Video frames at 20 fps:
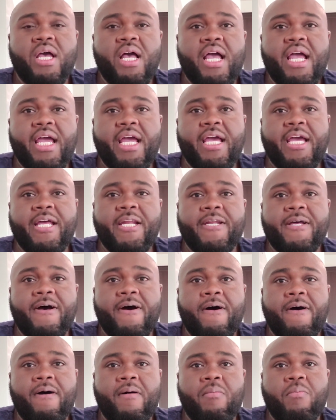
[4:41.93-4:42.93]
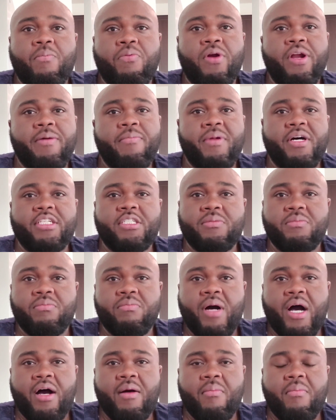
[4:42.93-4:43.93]
And pretty much
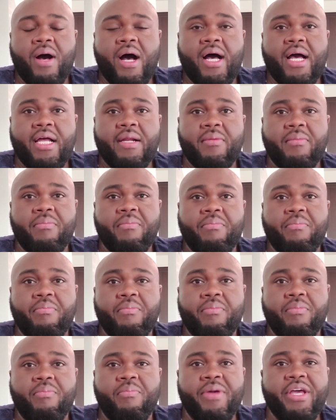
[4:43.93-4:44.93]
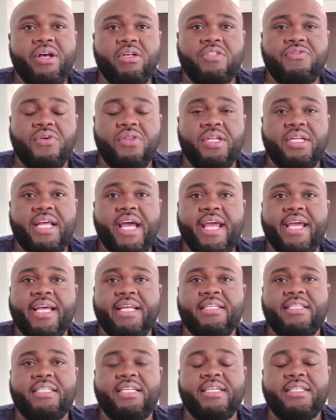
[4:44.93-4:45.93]
my meals for the day
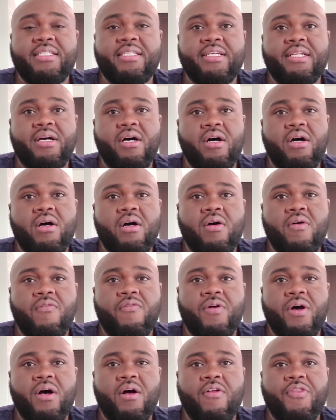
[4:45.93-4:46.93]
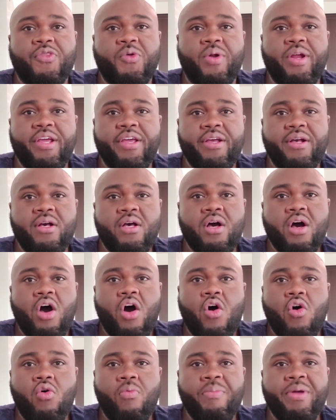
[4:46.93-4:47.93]
consisted of 3
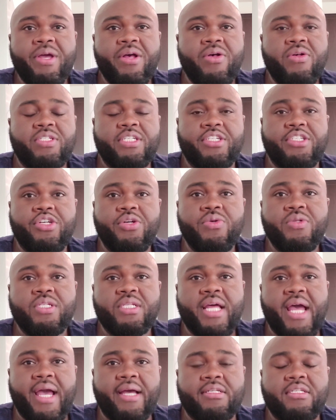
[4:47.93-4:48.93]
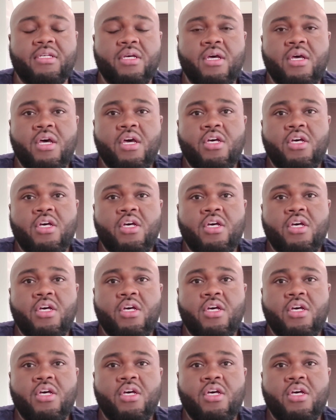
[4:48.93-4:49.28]
whole meals and 2 snacks.